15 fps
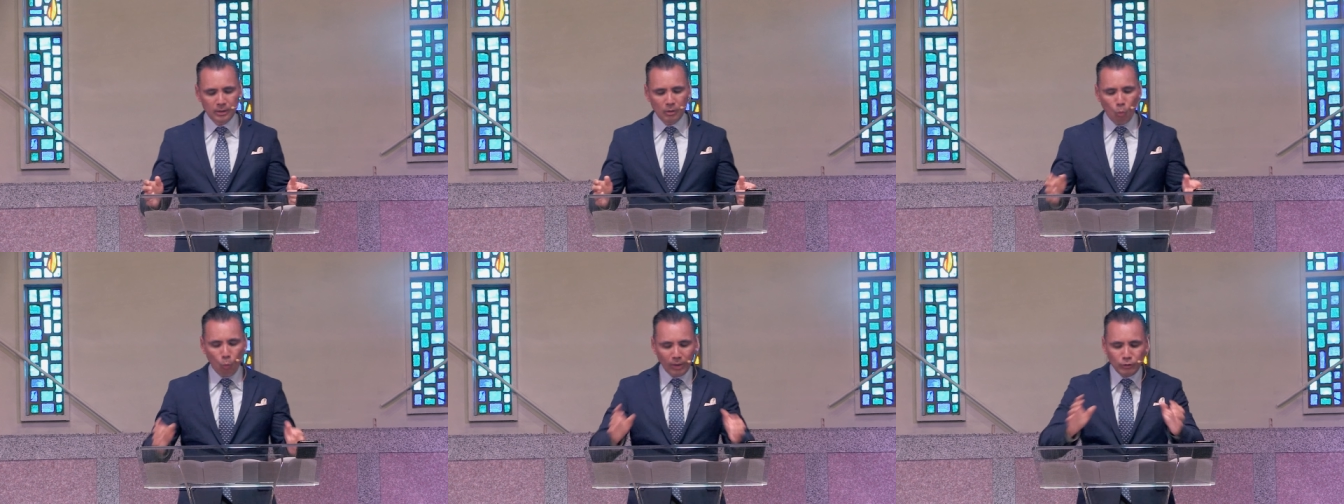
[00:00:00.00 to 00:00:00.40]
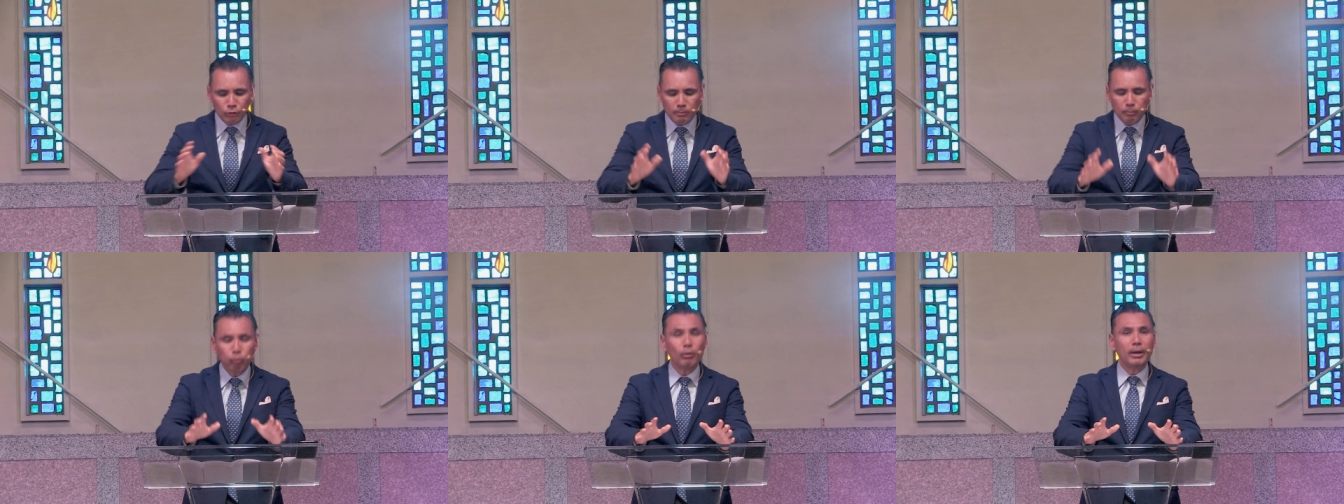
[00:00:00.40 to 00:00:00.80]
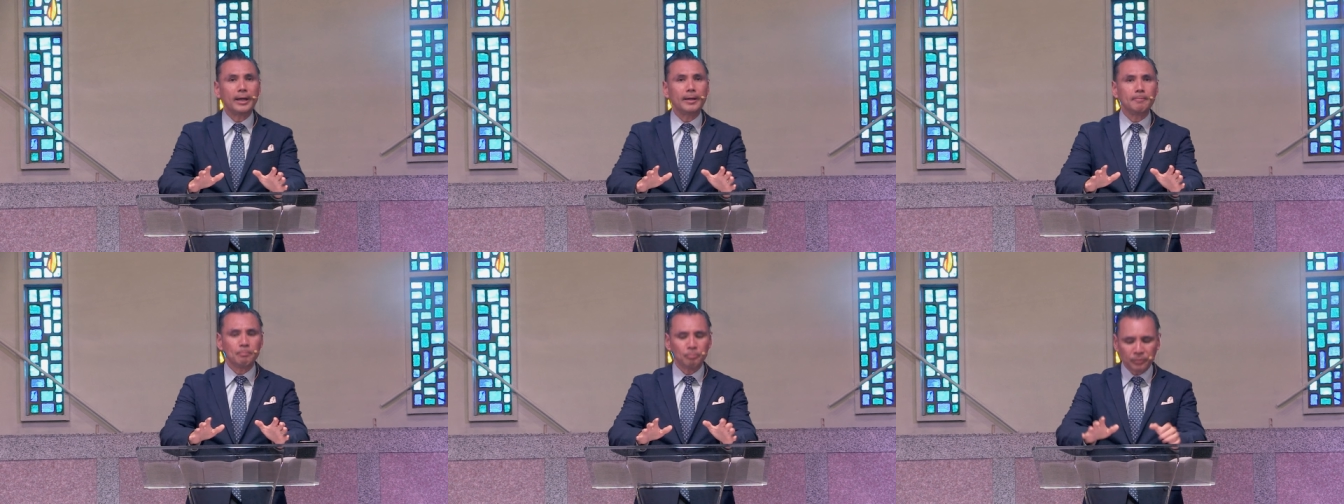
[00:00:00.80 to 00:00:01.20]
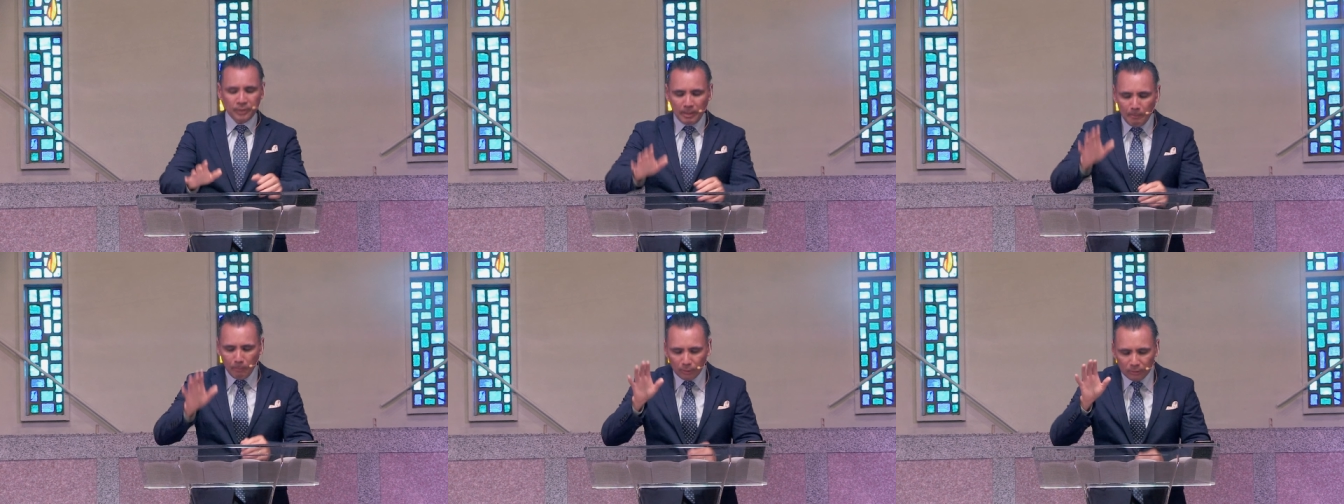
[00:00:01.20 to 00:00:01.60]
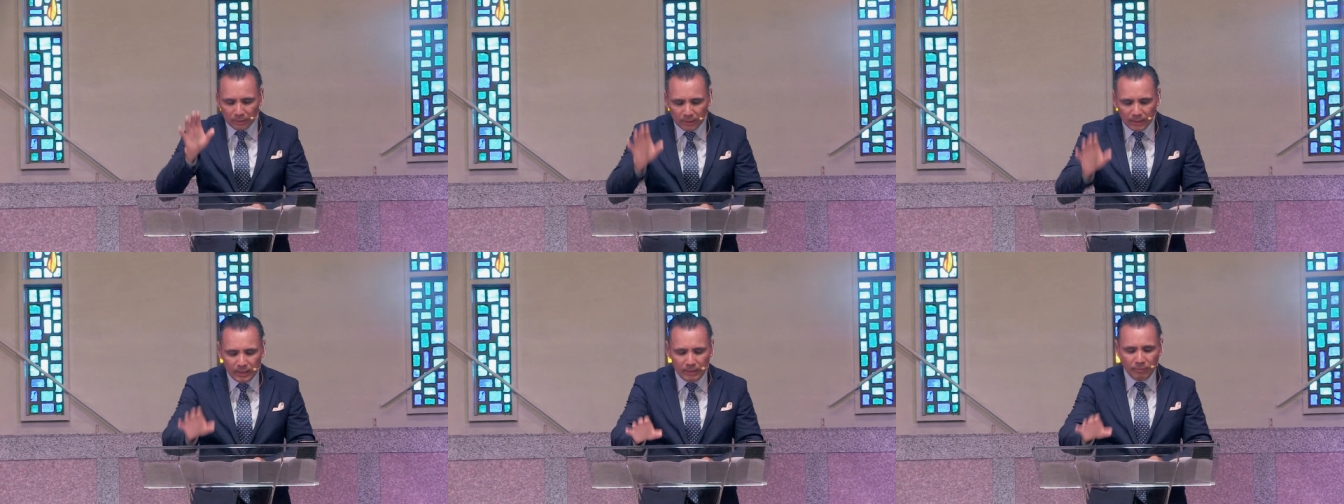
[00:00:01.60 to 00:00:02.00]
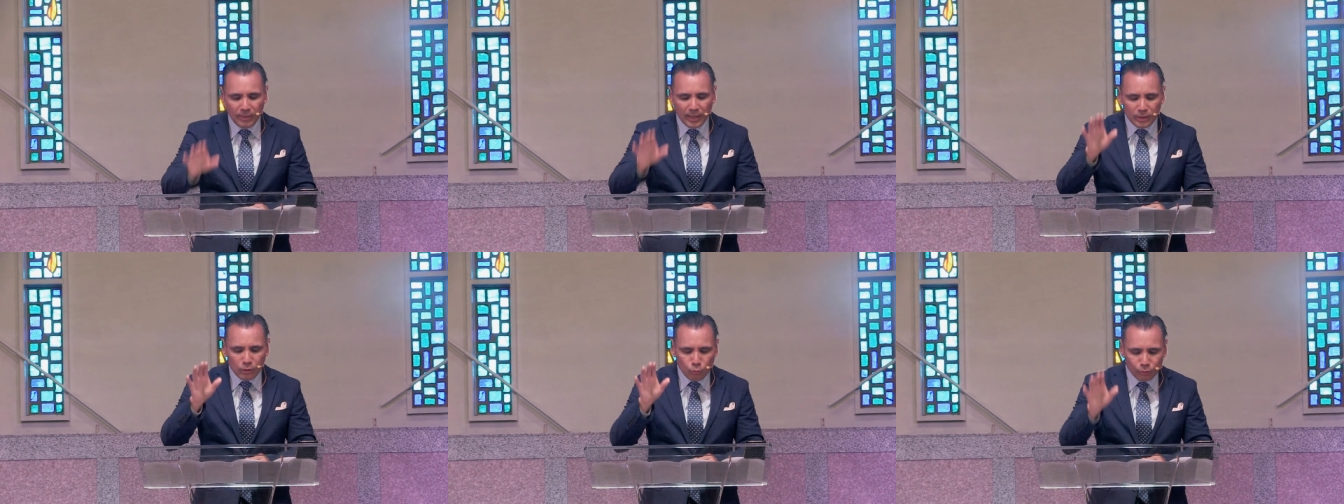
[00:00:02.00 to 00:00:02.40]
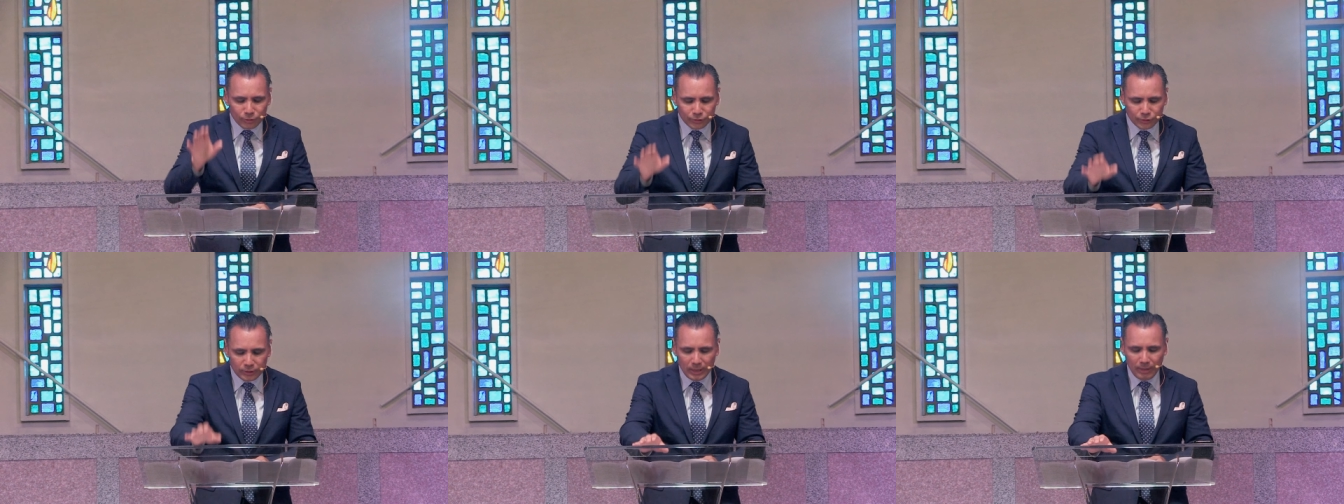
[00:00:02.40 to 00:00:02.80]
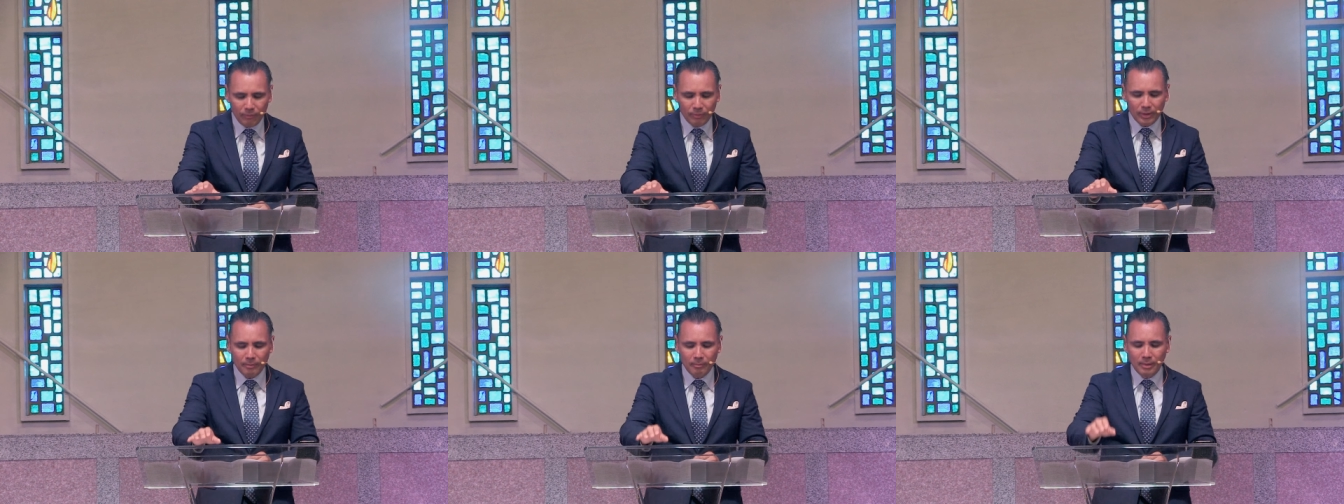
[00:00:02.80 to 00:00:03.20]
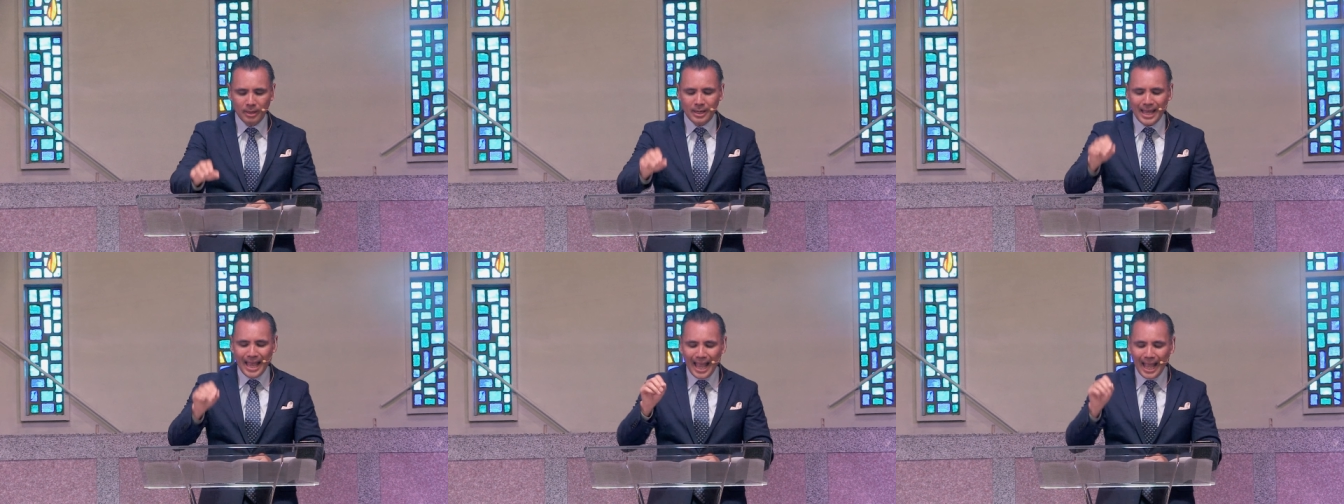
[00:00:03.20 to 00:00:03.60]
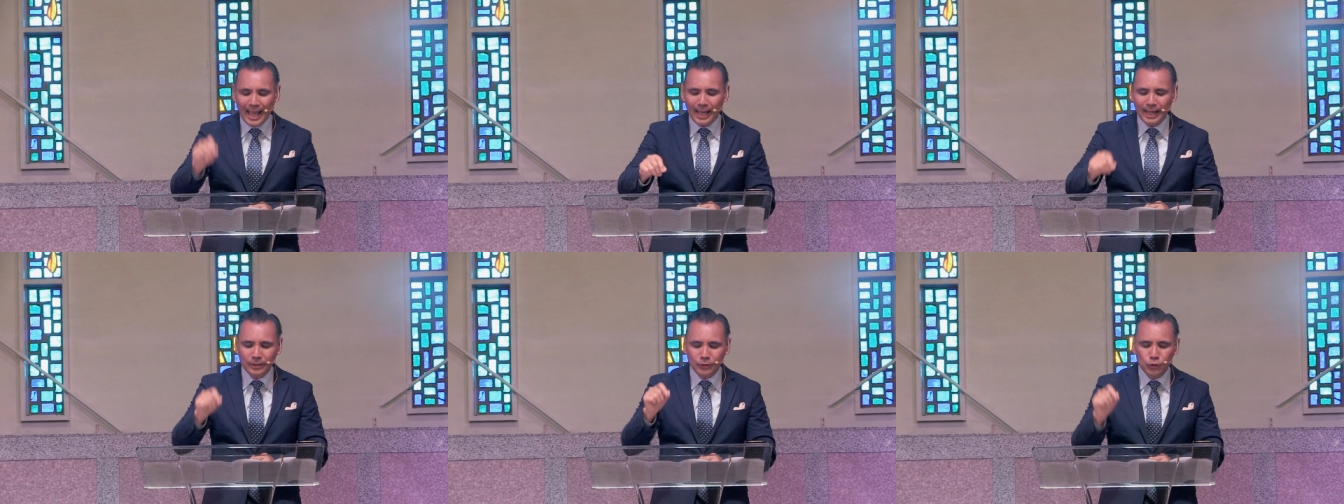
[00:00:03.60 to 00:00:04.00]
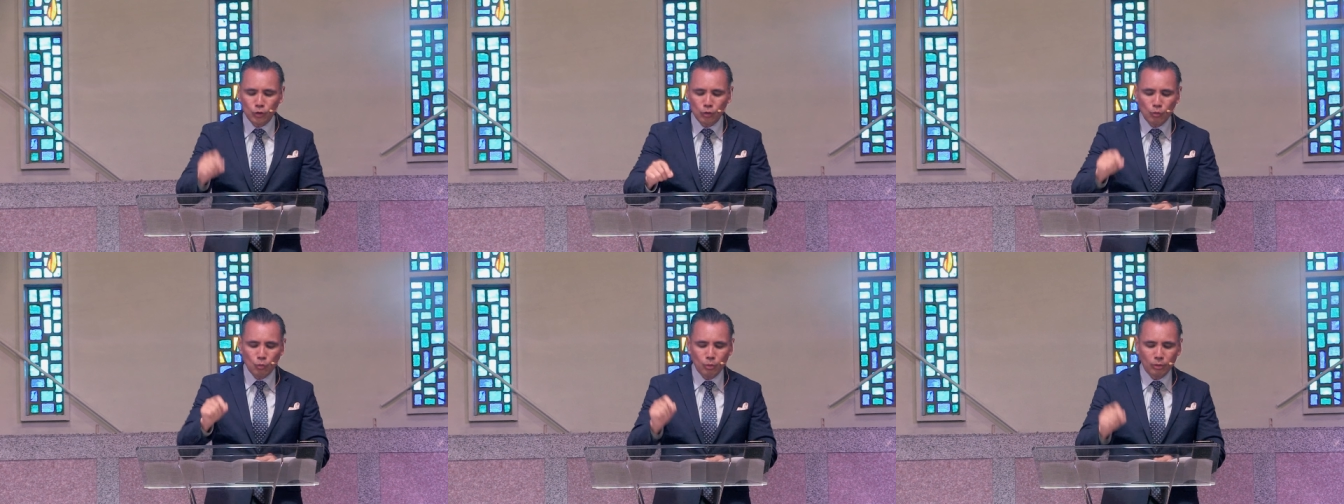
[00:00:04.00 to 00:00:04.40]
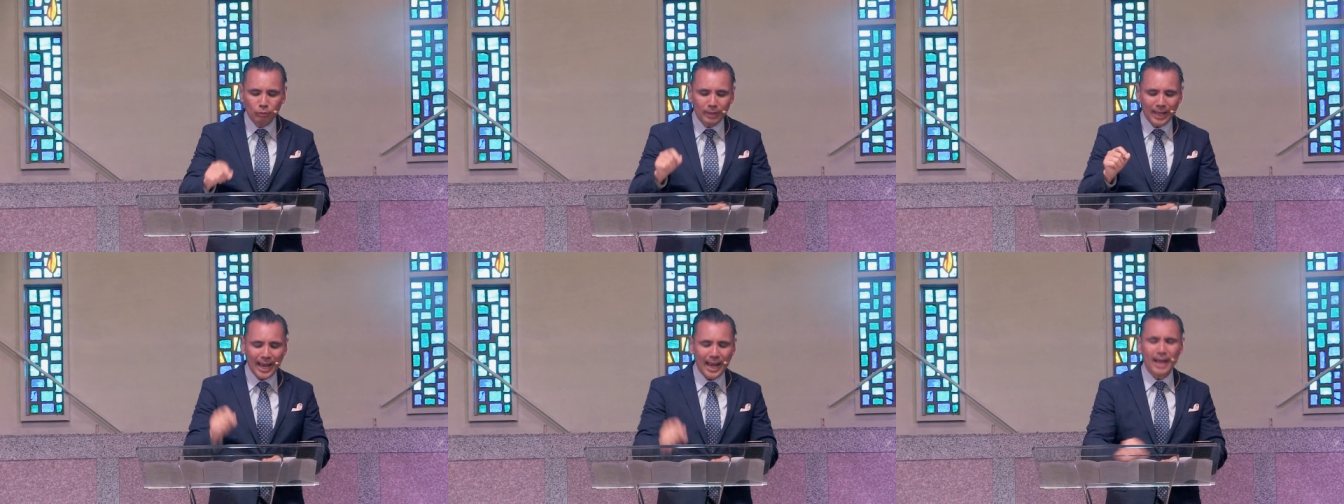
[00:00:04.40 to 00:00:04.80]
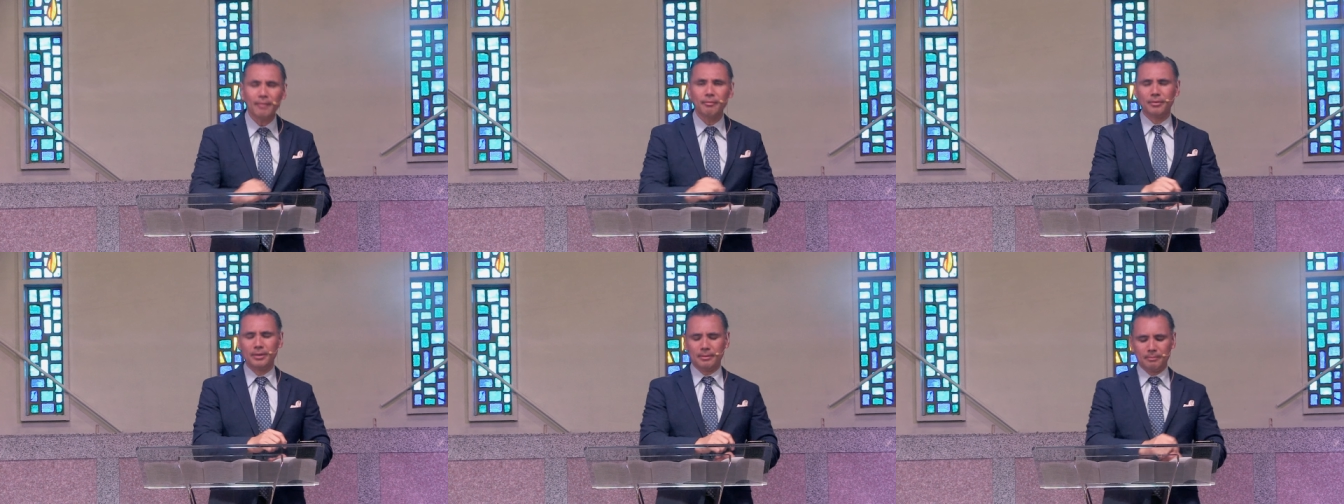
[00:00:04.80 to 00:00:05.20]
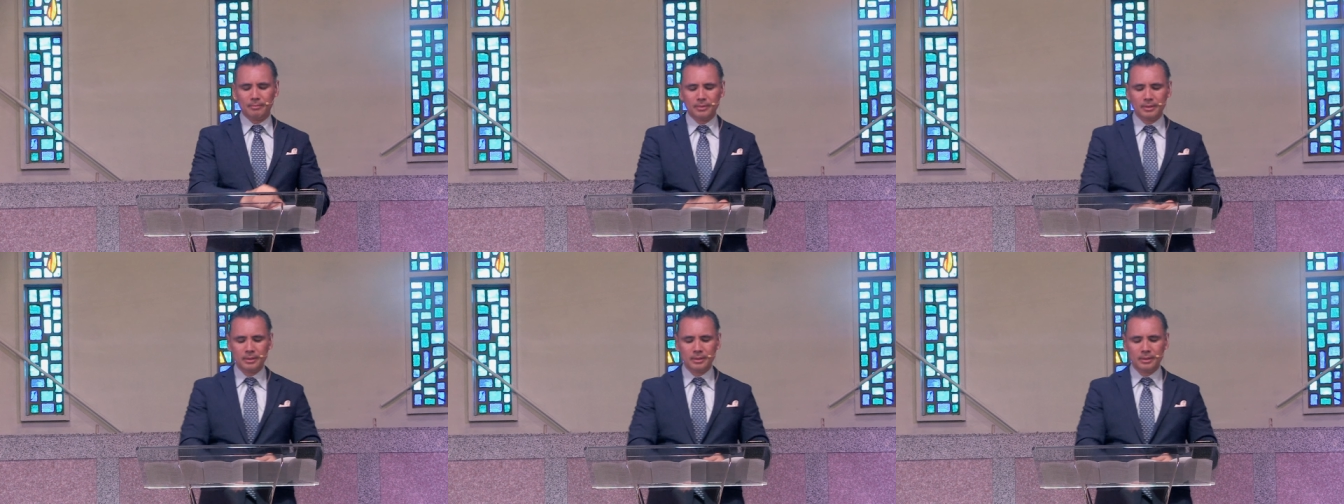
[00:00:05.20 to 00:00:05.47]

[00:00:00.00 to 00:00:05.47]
when you pray, believe that you receive them and you will have them.